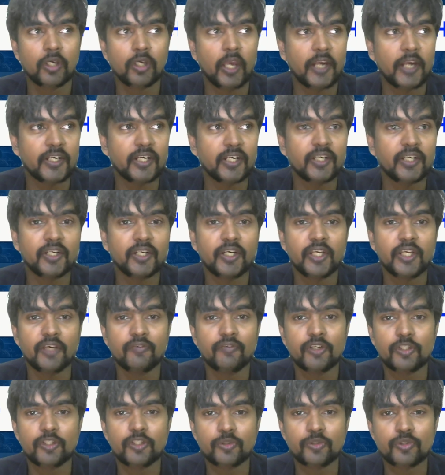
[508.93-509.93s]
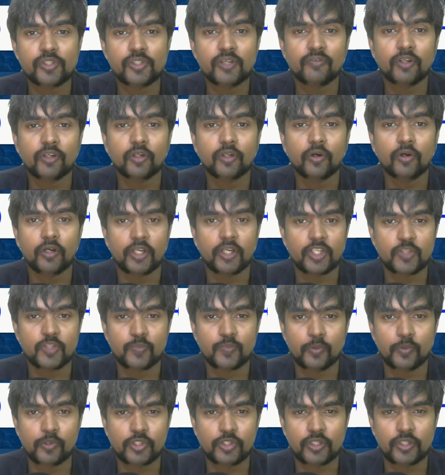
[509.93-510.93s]
attended events, who's never got
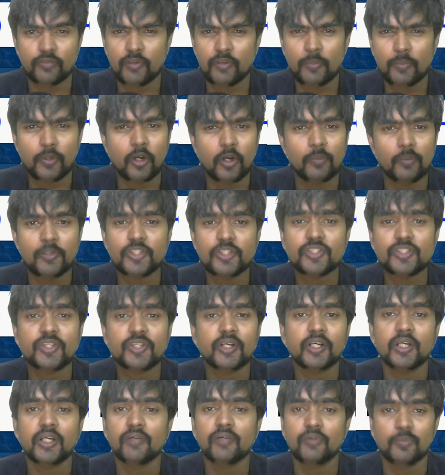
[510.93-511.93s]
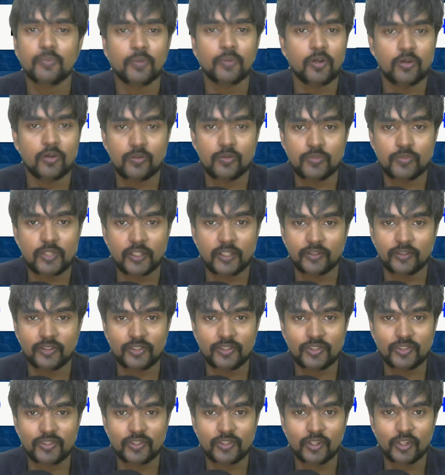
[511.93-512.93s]
exposure will probably struggle with problems like
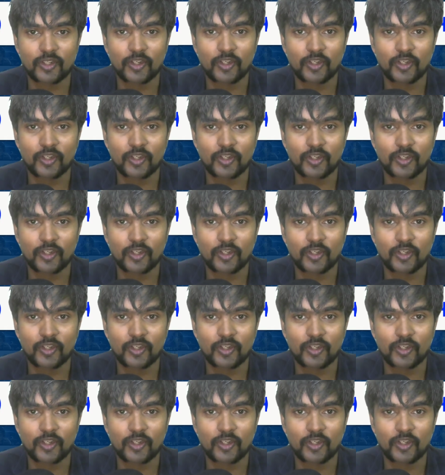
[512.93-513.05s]
this.